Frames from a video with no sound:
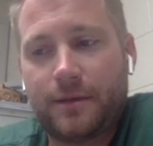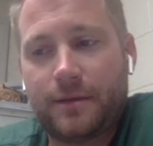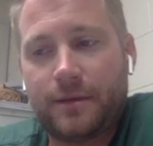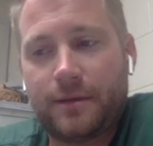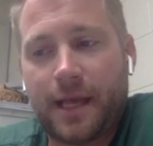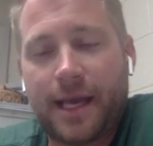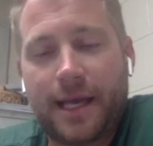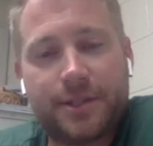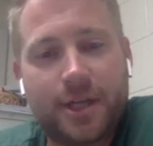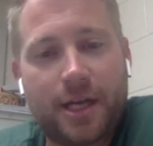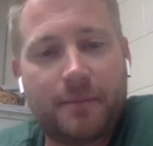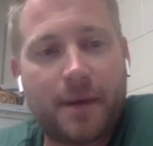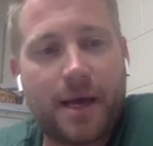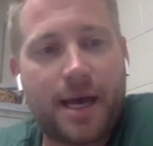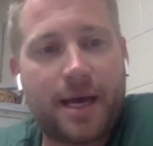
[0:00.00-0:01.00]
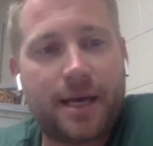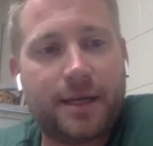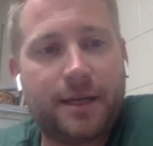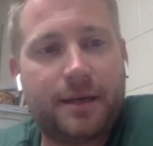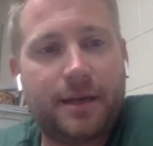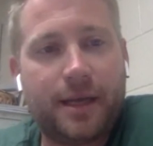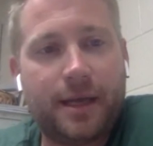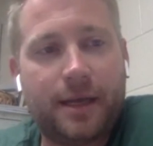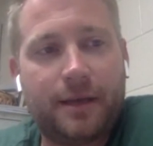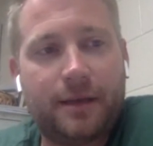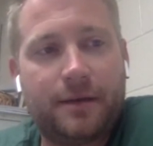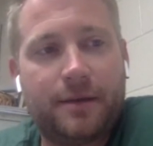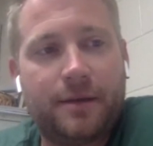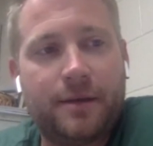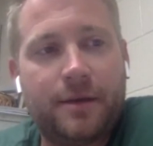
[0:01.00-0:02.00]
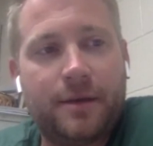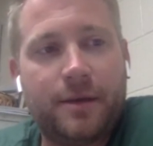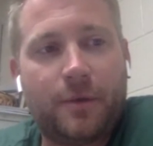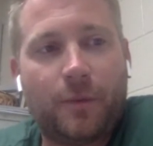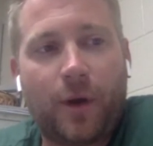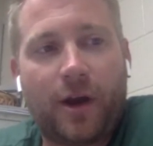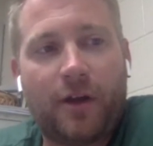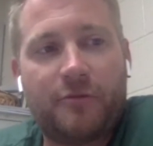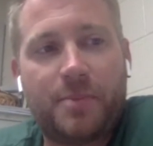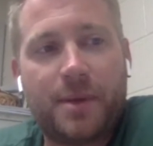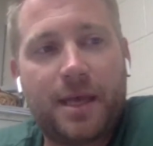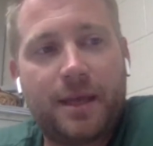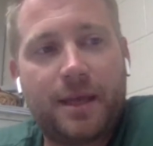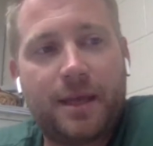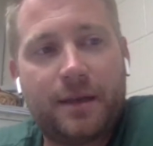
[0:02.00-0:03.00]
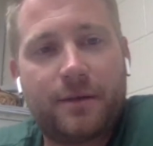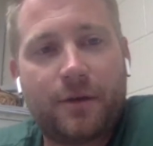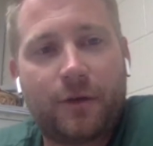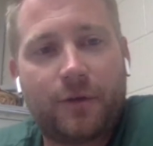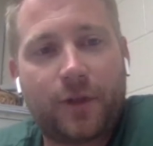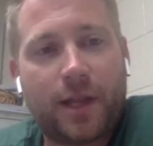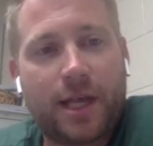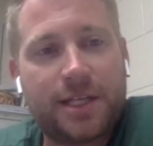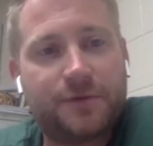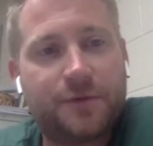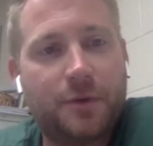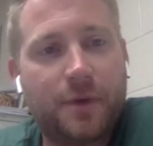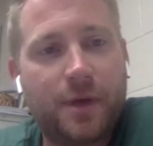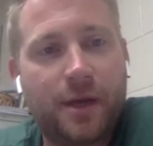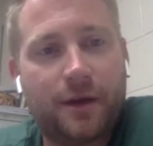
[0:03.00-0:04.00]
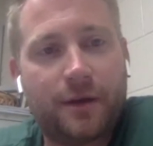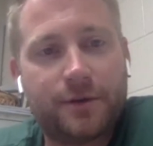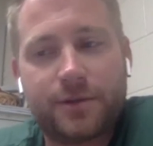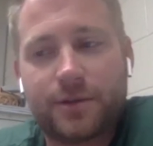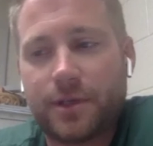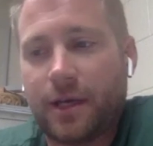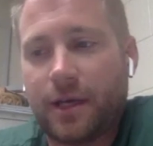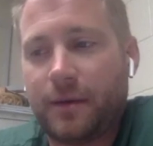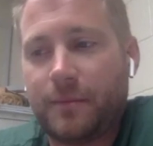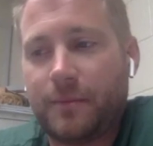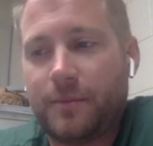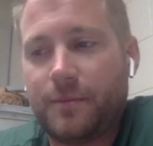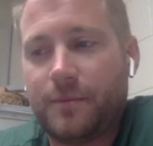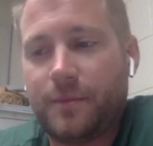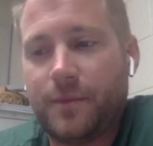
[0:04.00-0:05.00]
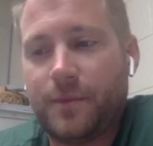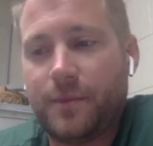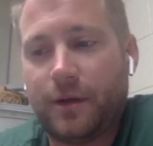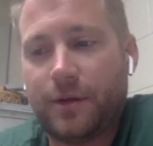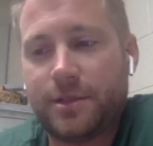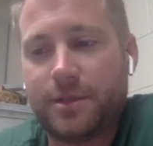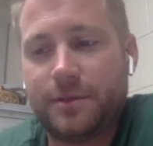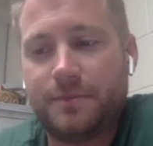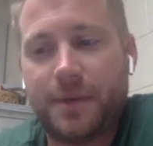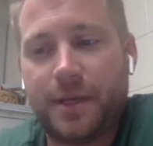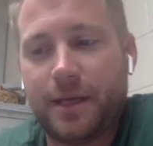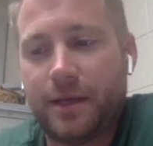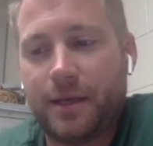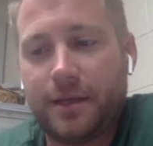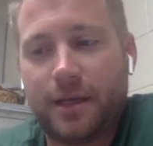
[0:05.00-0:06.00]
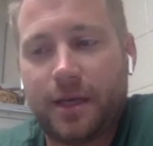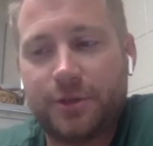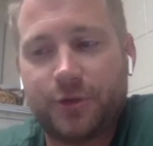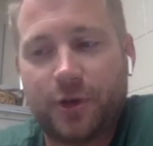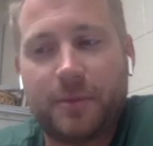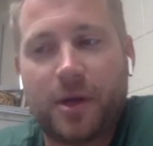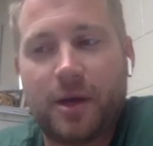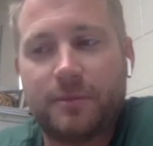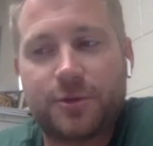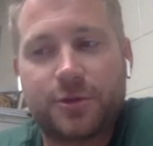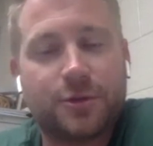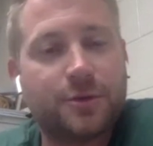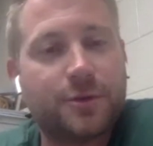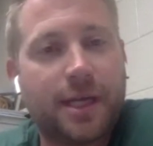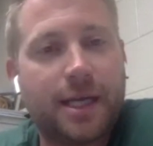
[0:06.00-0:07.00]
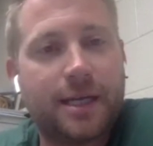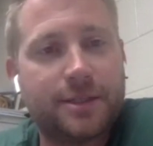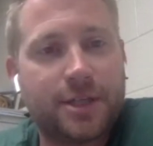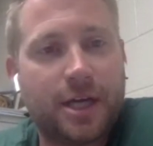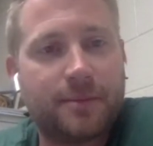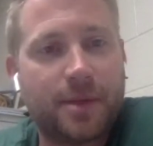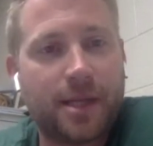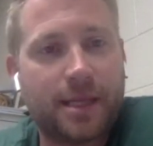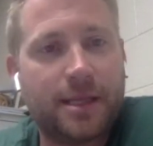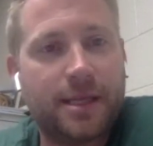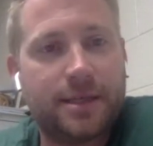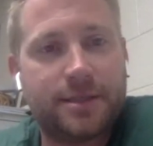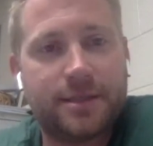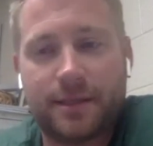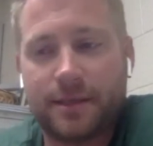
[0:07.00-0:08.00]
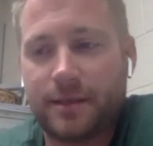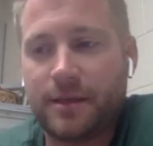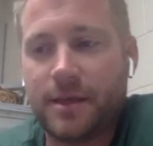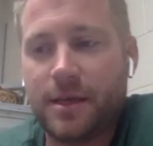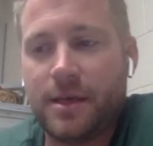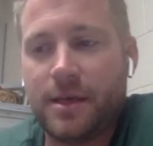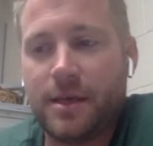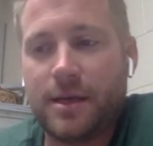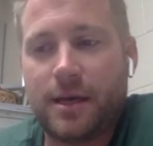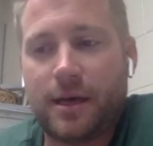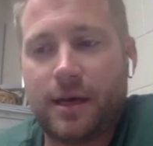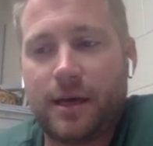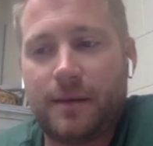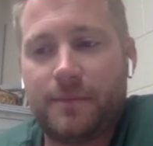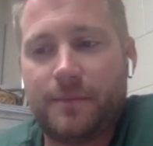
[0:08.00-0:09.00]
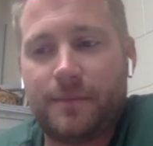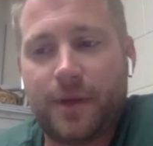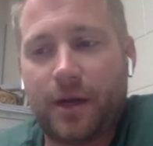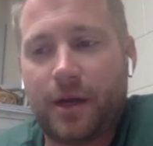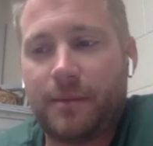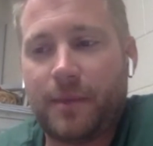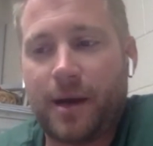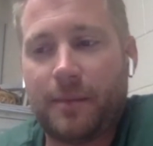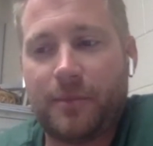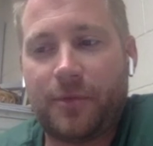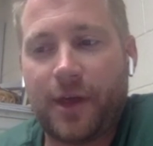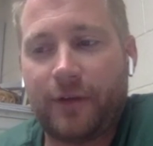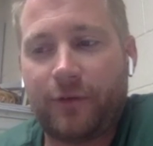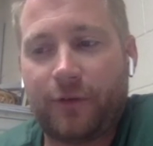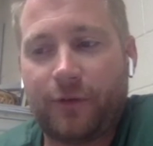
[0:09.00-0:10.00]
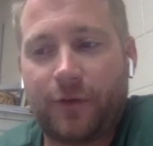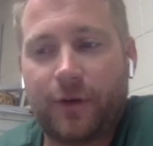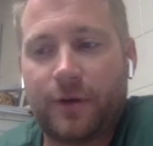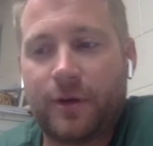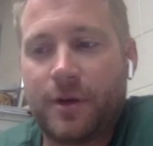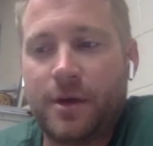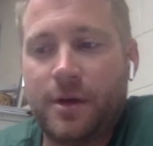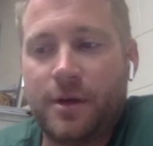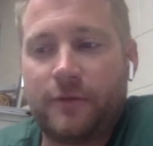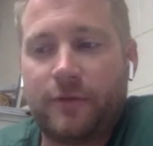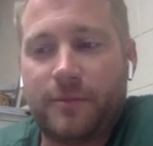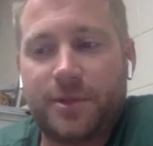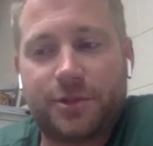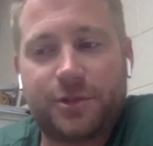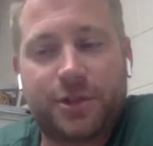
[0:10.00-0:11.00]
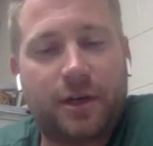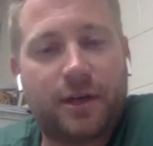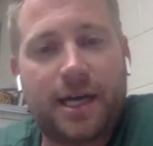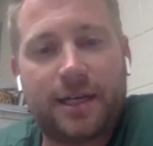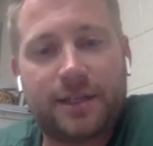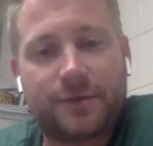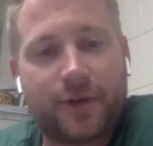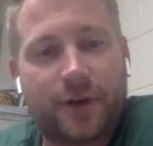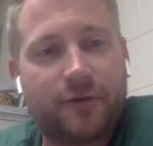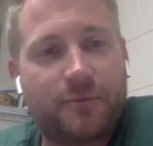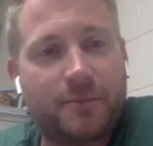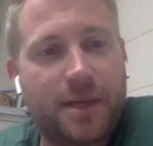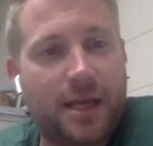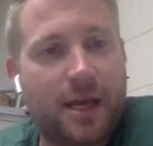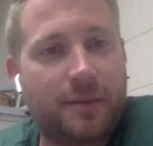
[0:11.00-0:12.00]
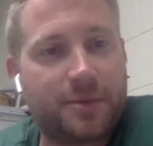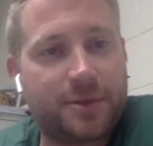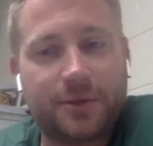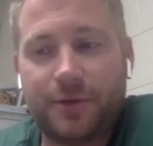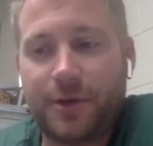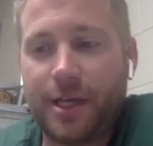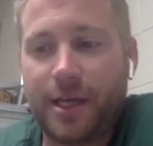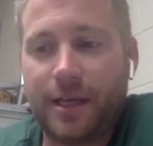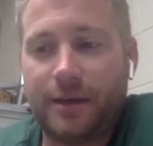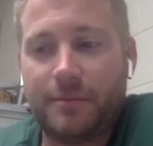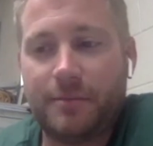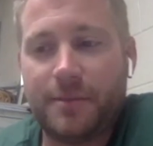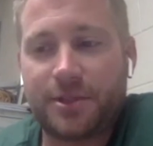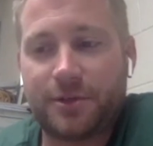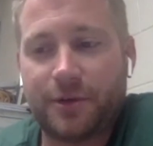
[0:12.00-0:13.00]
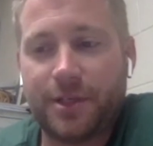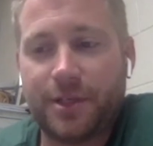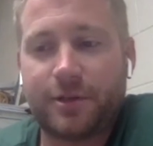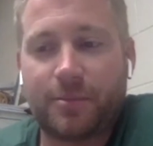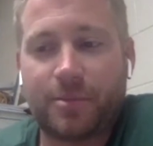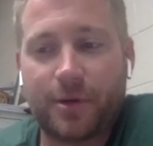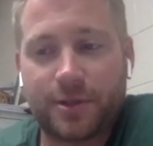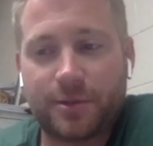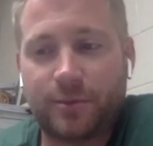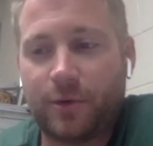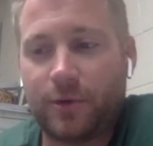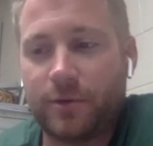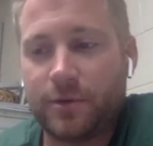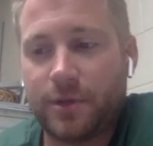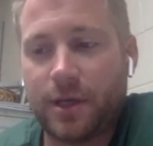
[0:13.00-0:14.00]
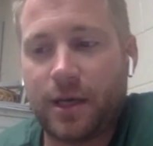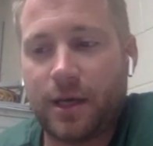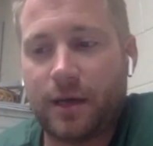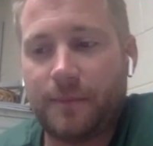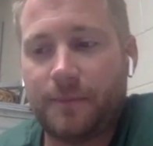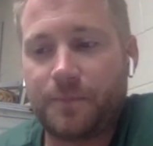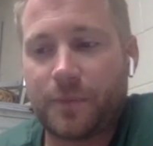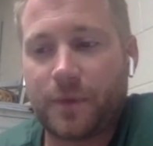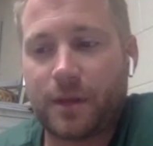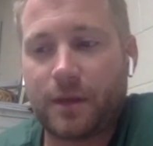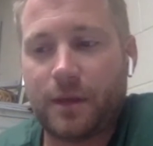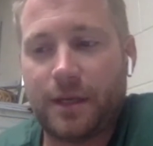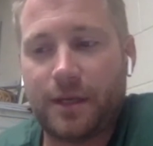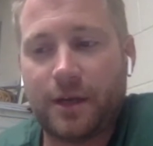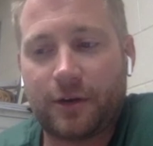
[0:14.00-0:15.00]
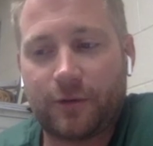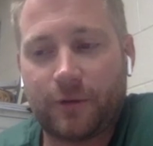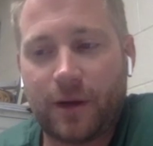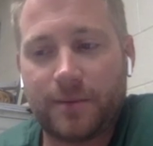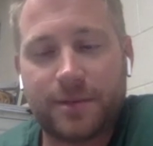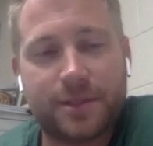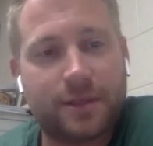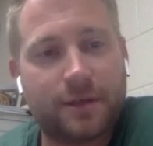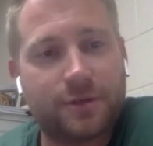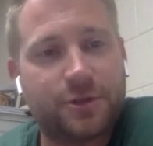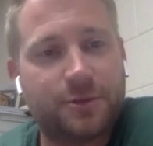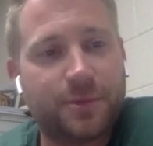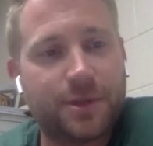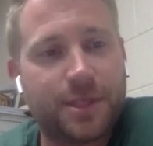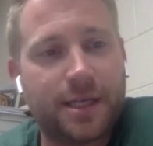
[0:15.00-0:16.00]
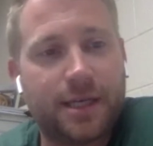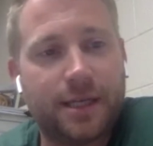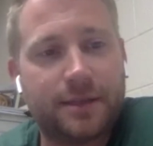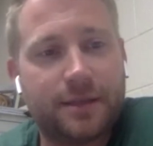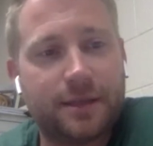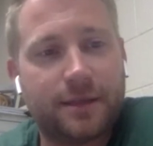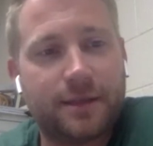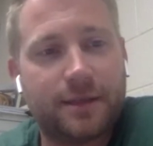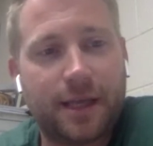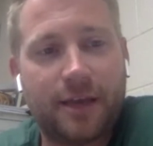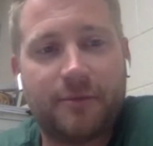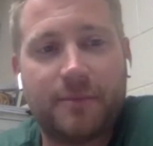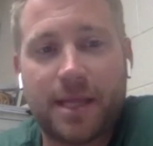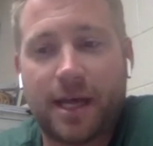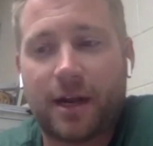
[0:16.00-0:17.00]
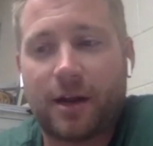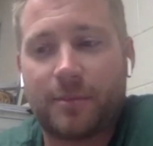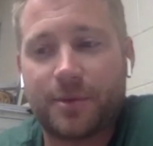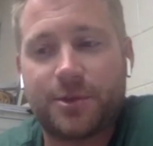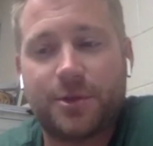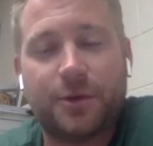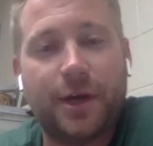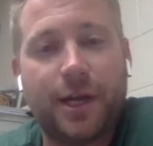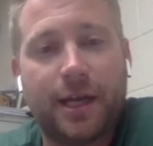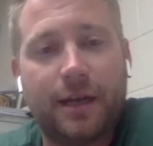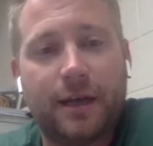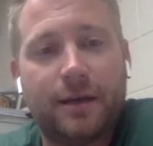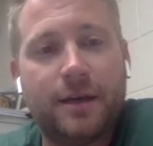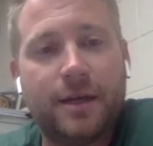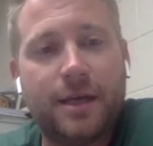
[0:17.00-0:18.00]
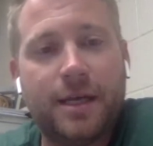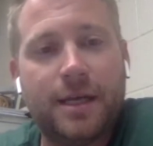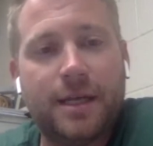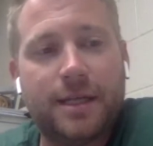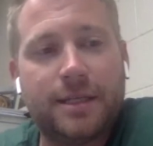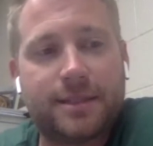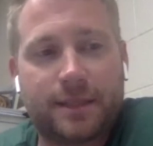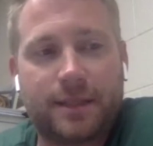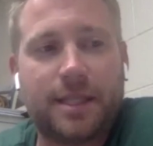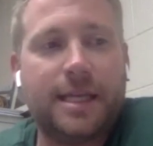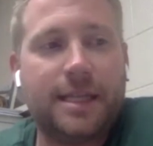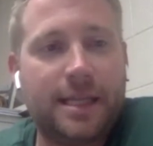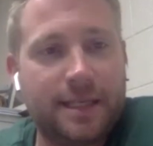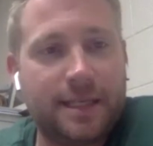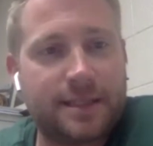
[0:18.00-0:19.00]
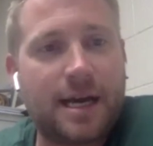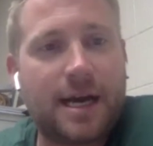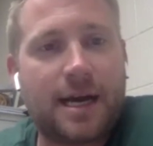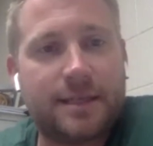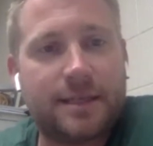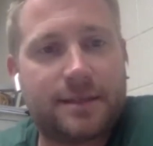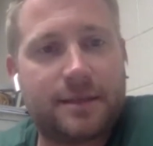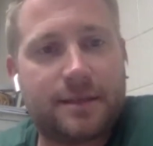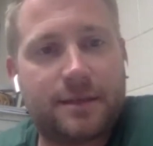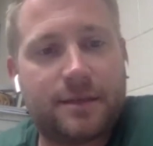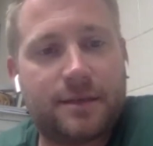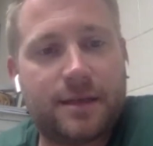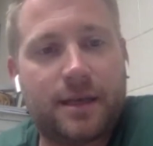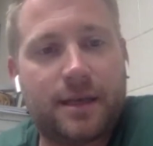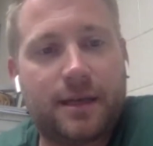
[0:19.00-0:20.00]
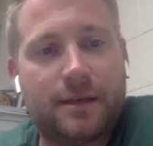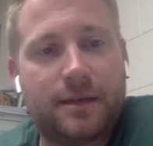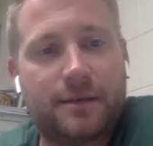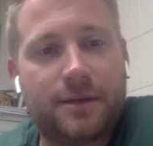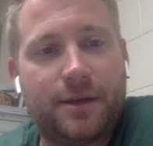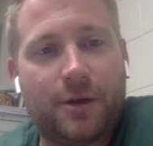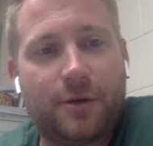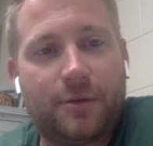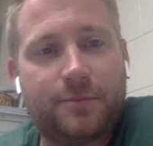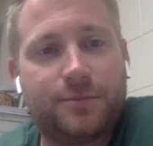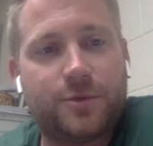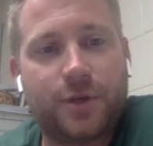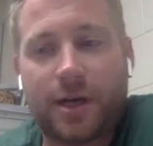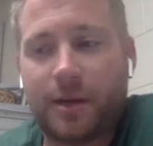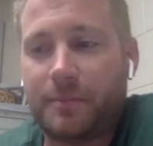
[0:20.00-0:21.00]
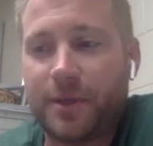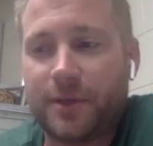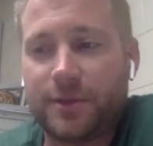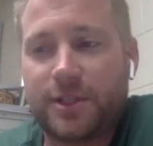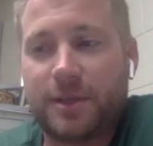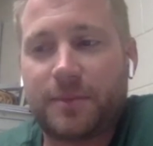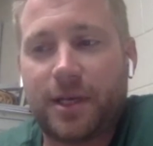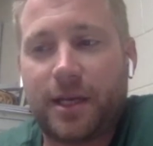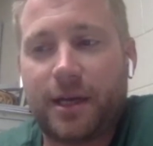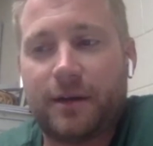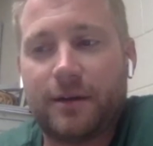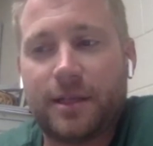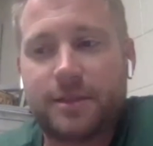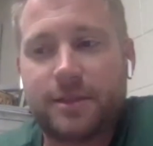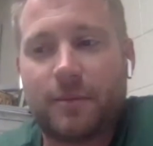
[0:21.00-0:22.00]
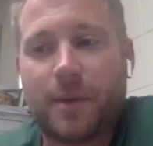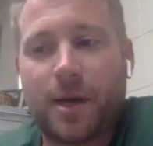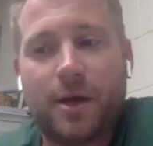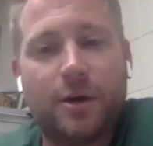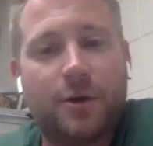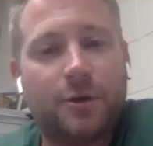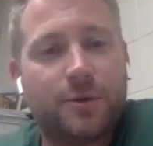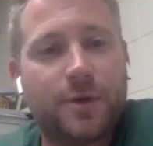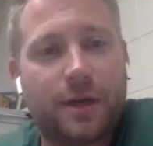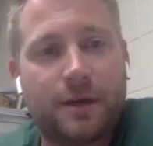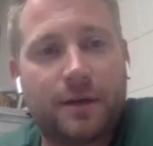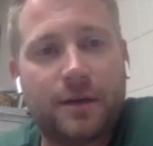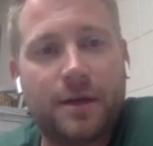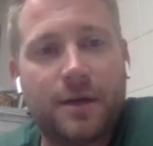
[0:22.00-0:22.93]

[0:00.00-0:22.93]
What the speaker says: the age that I'm at and where I've been over the last few years, this has been a dream come true to get a job like this. And, I'm thankful for Mr. Shellhouse for giving me the opportunity, and Mr. East, our principal, and Dr. Robinson, our superintendent, to give me that opportunity to lead these guys and try to build something here that's on my own. And,